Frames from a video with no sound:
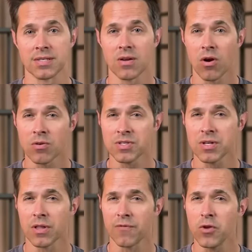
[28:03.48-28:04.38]
there are
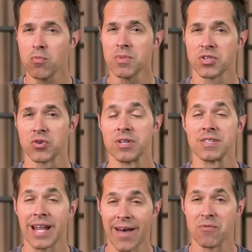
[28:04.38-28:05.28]
still a few mysteries
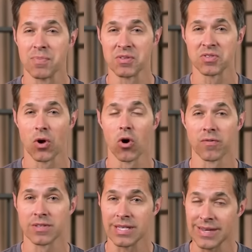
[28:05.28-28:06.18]
that haven't been
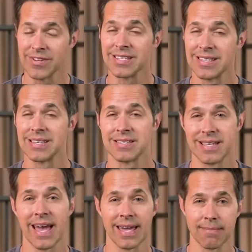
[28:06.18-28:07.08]
solved, even to this
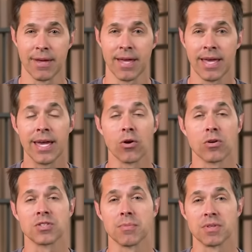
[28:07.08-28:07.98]
day. Here
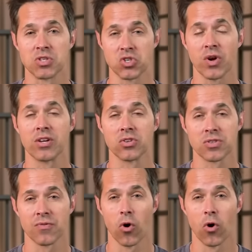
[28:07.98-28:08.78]
are some of the strangest of